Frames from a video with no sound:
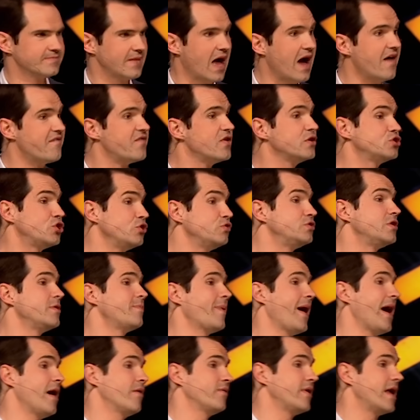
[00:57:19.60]
I feel
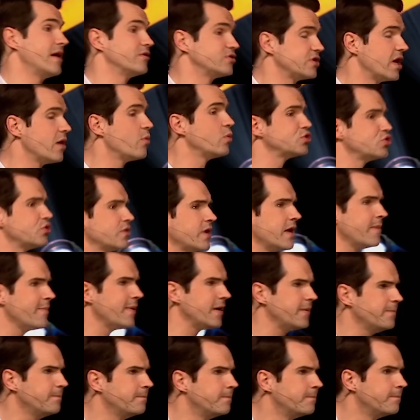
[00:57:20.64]
duty-bound now. What's your name,
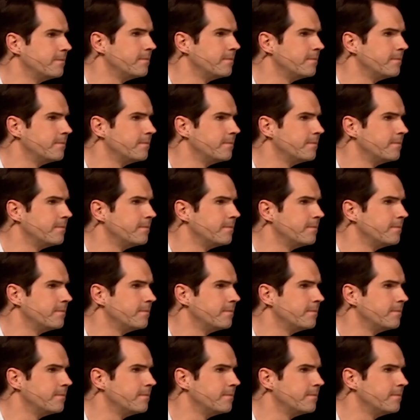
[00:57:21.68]
madam?